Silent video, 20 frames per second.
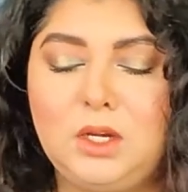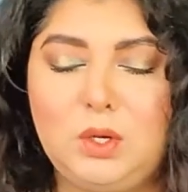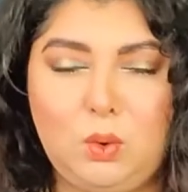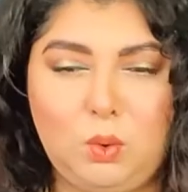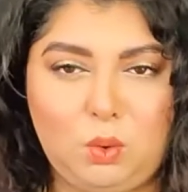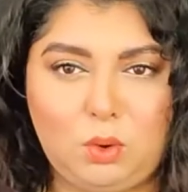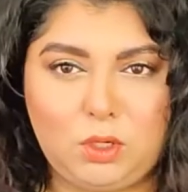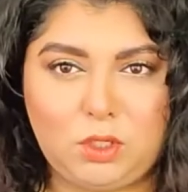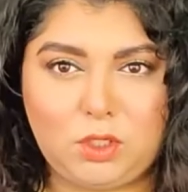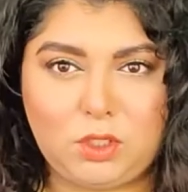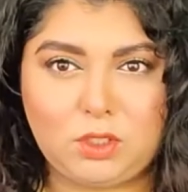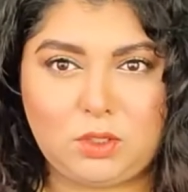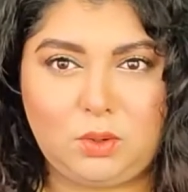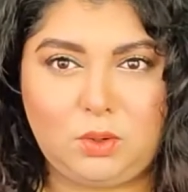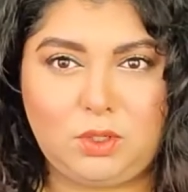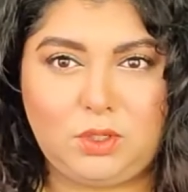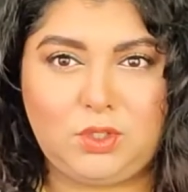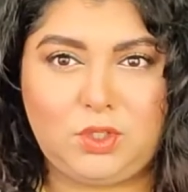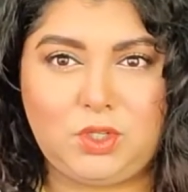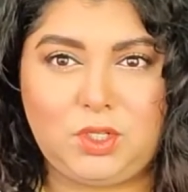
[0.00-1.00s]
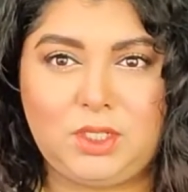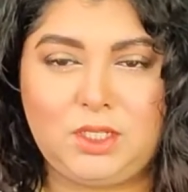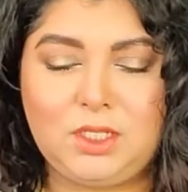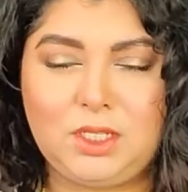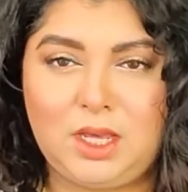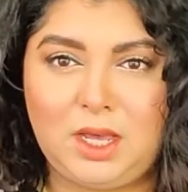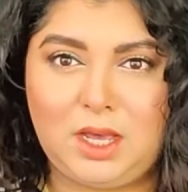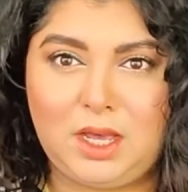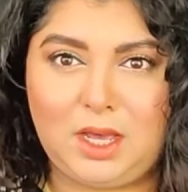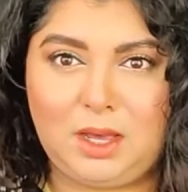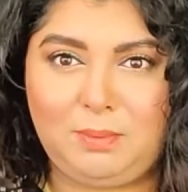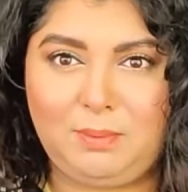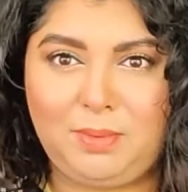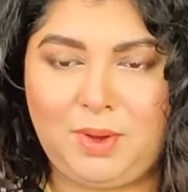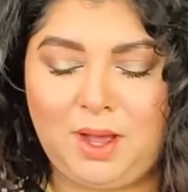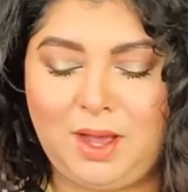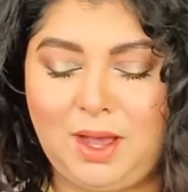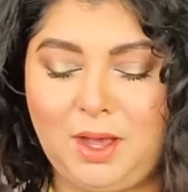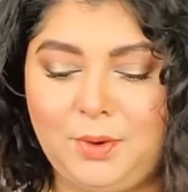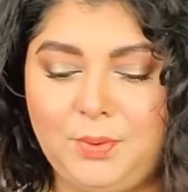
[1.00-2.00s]
Gorgeous
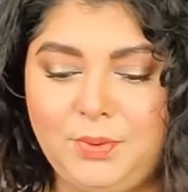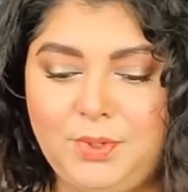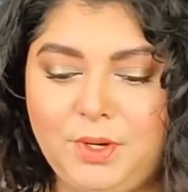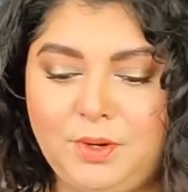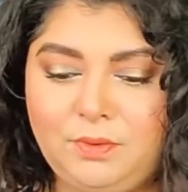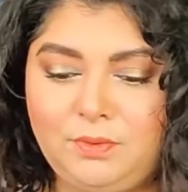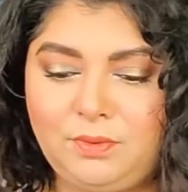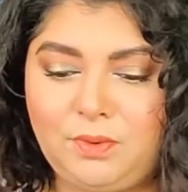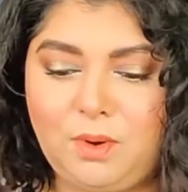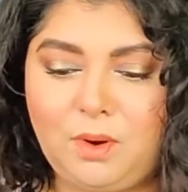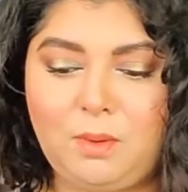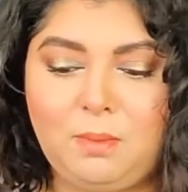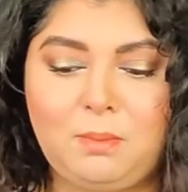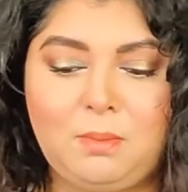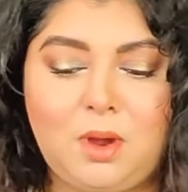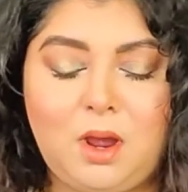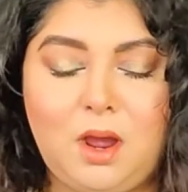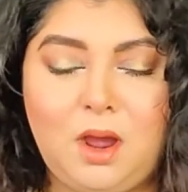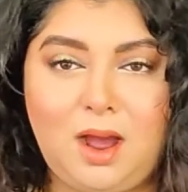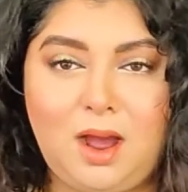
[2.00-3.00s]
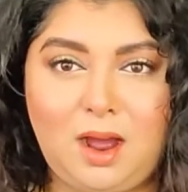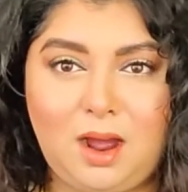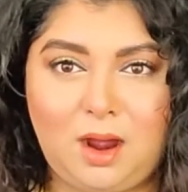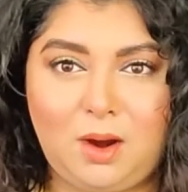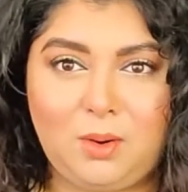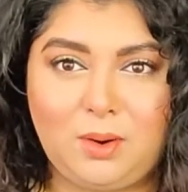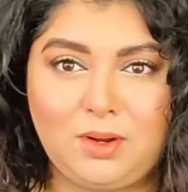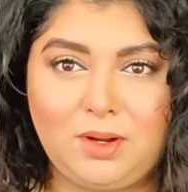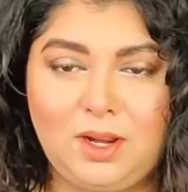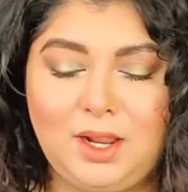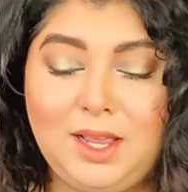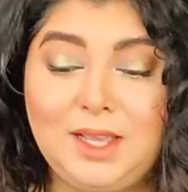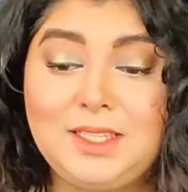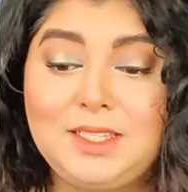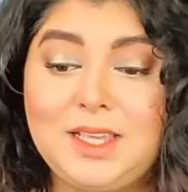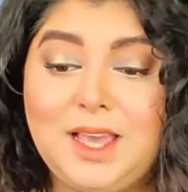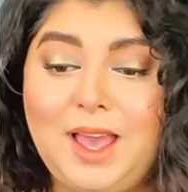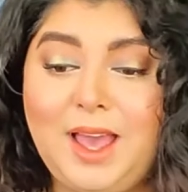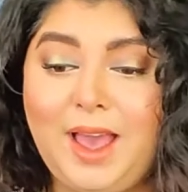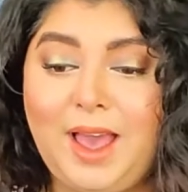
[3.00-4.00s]
powder from
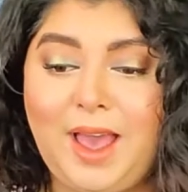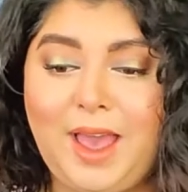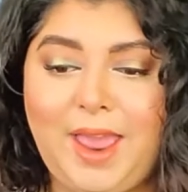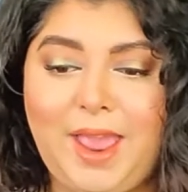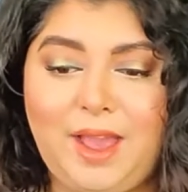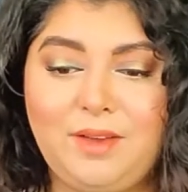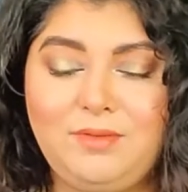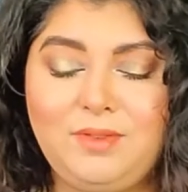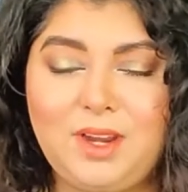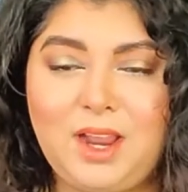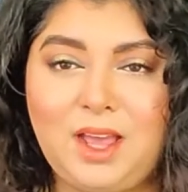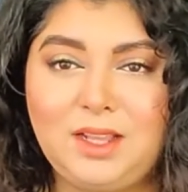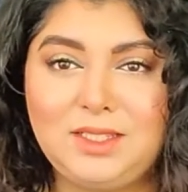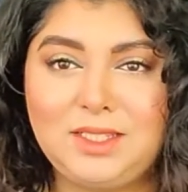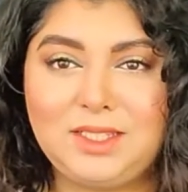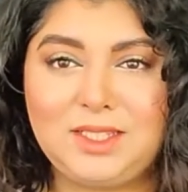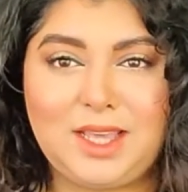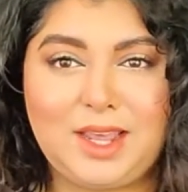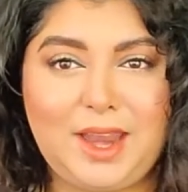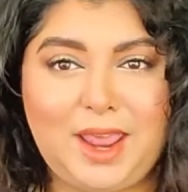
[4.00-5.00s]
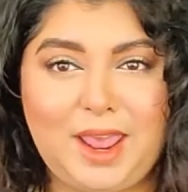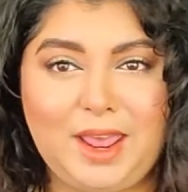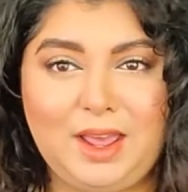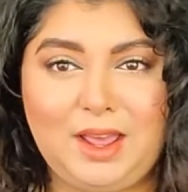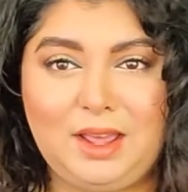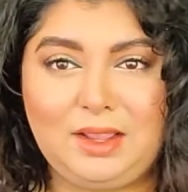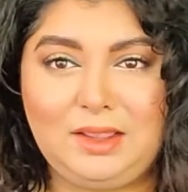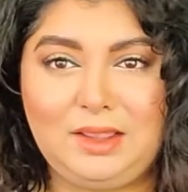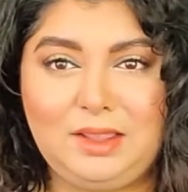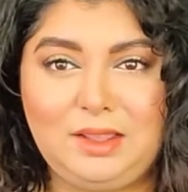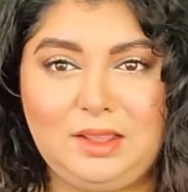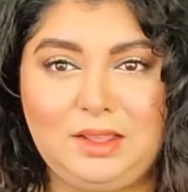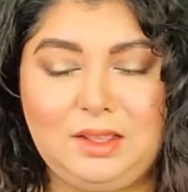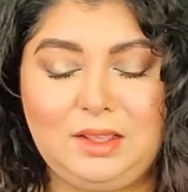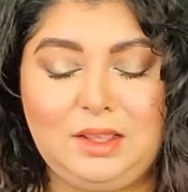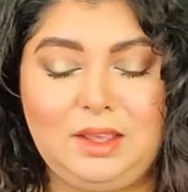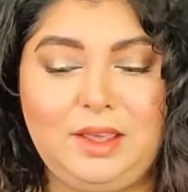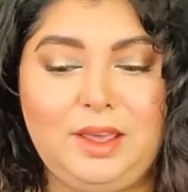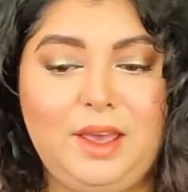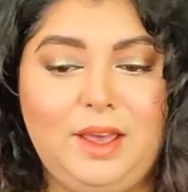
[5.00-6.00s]
Hourglass. I have not set
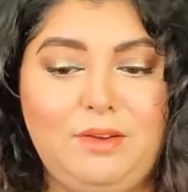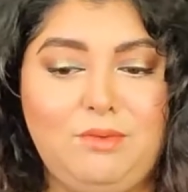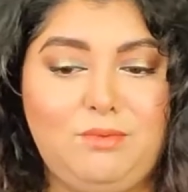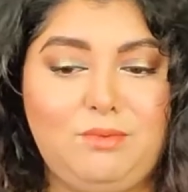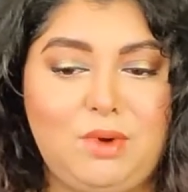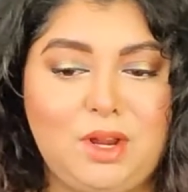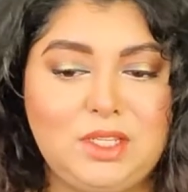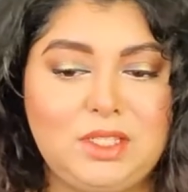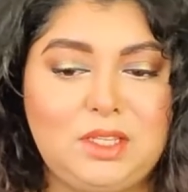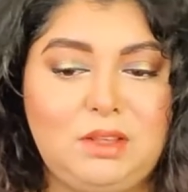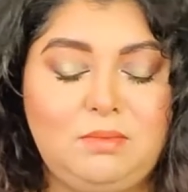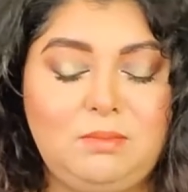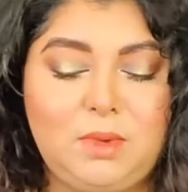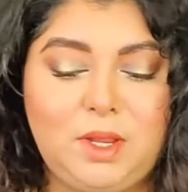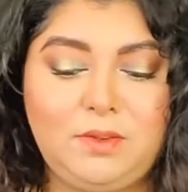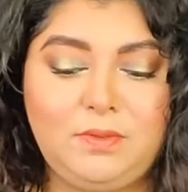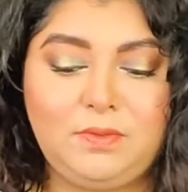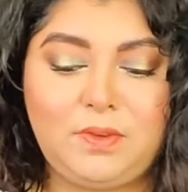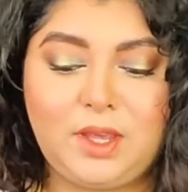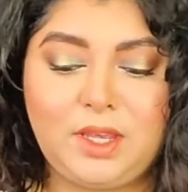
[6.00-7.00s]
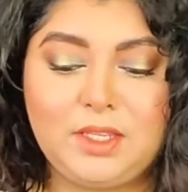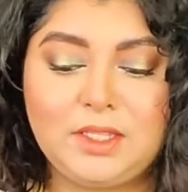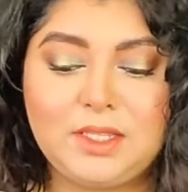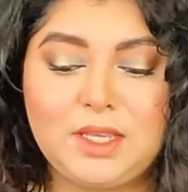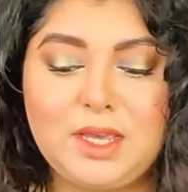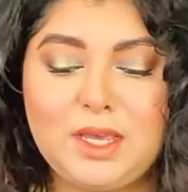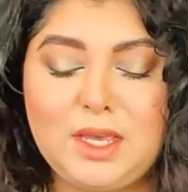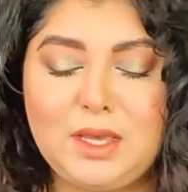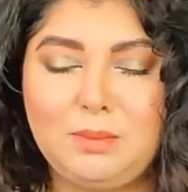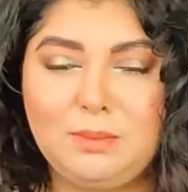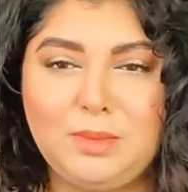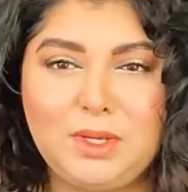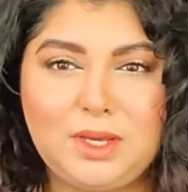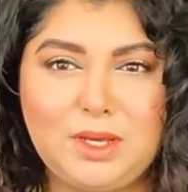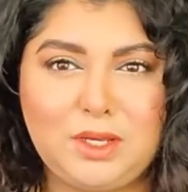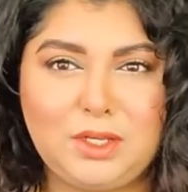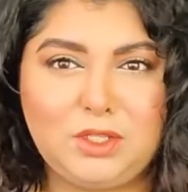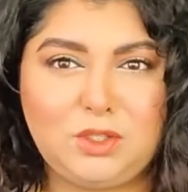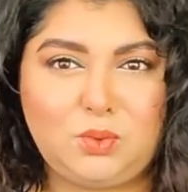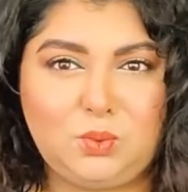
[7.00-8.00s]
the rest of my face
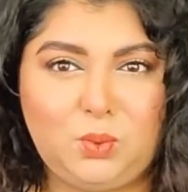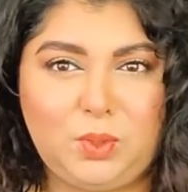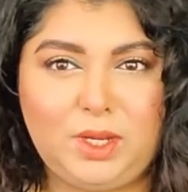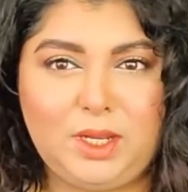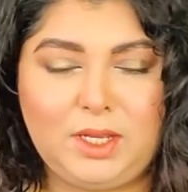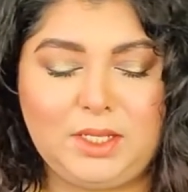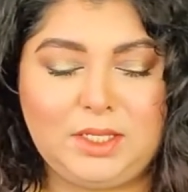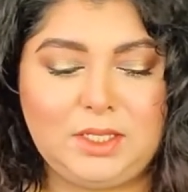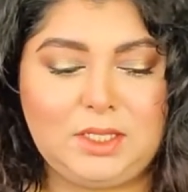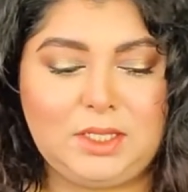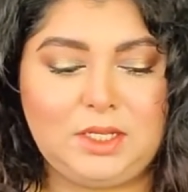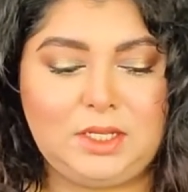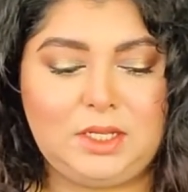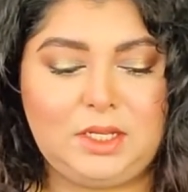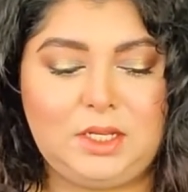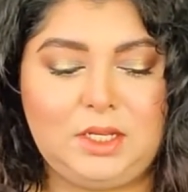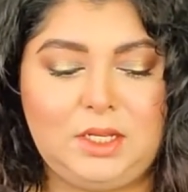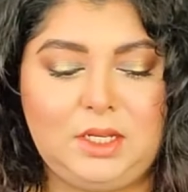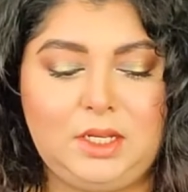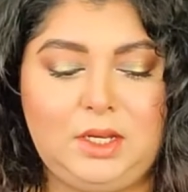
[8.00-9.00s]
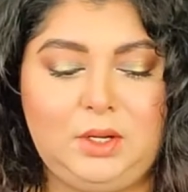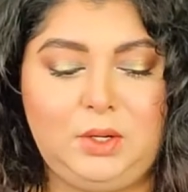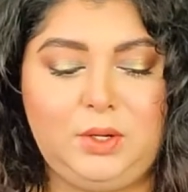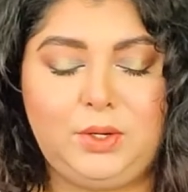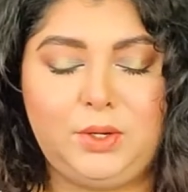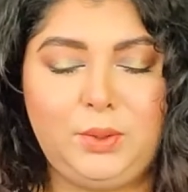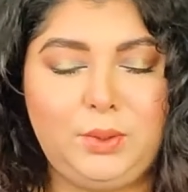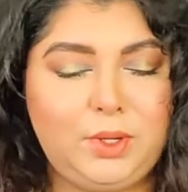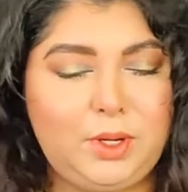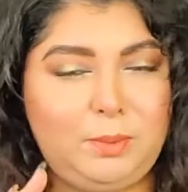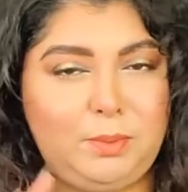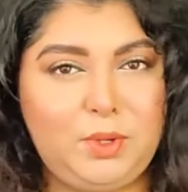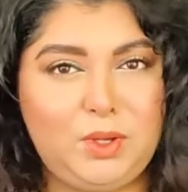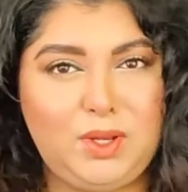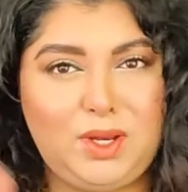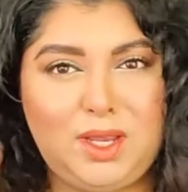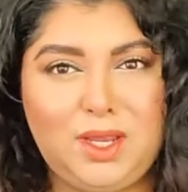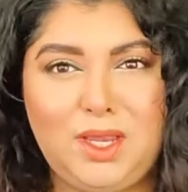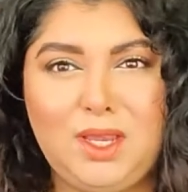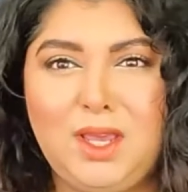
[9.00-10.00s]
because with the Huda
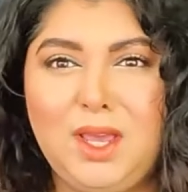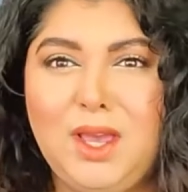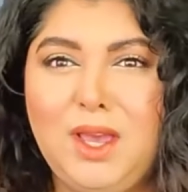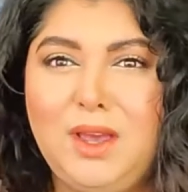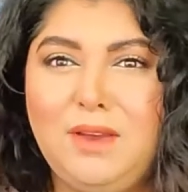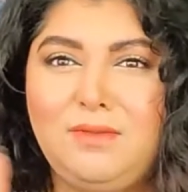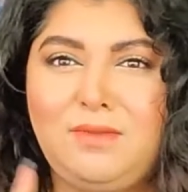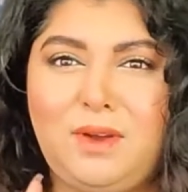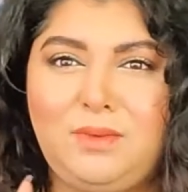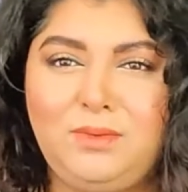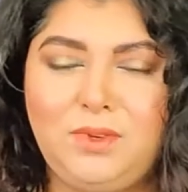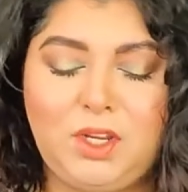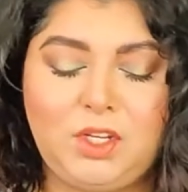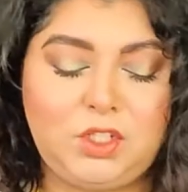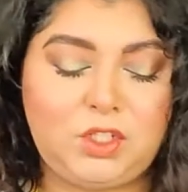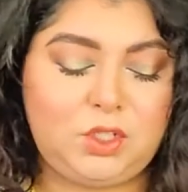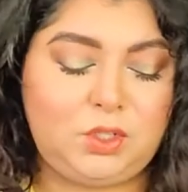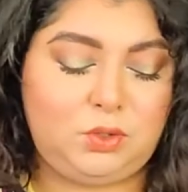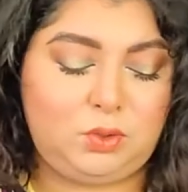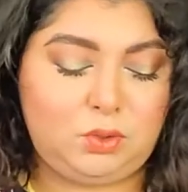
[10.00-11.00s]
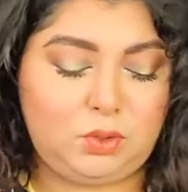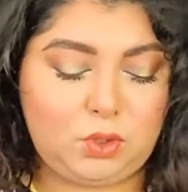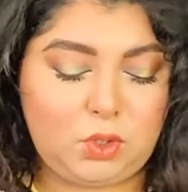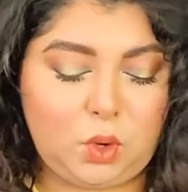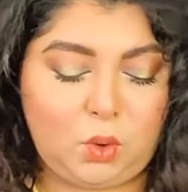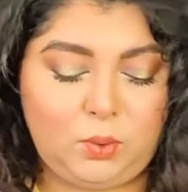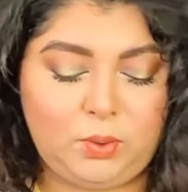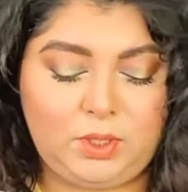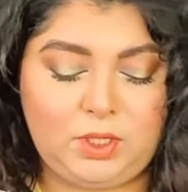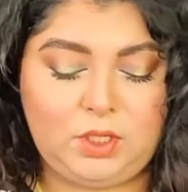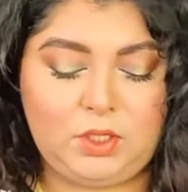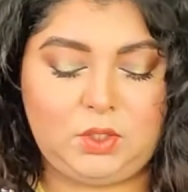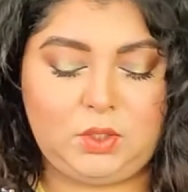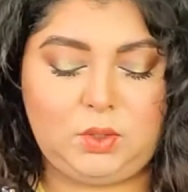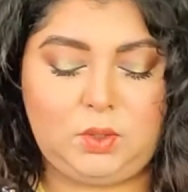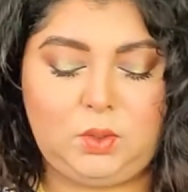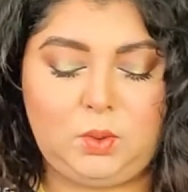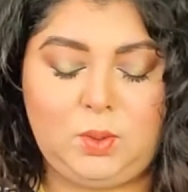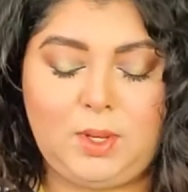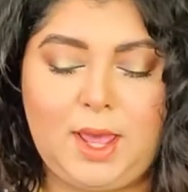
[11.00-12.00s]
Beauty foundation you don't need
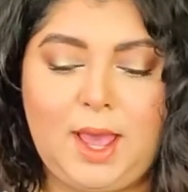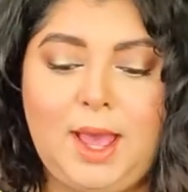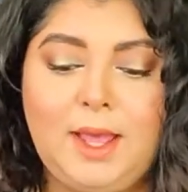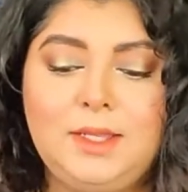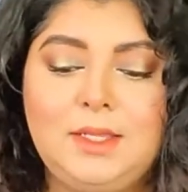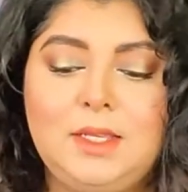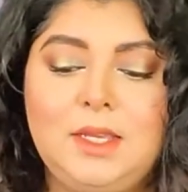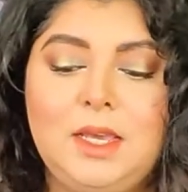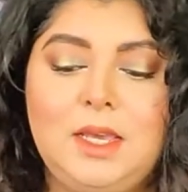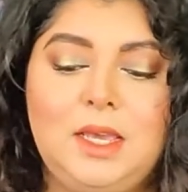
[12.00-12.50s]
to do that.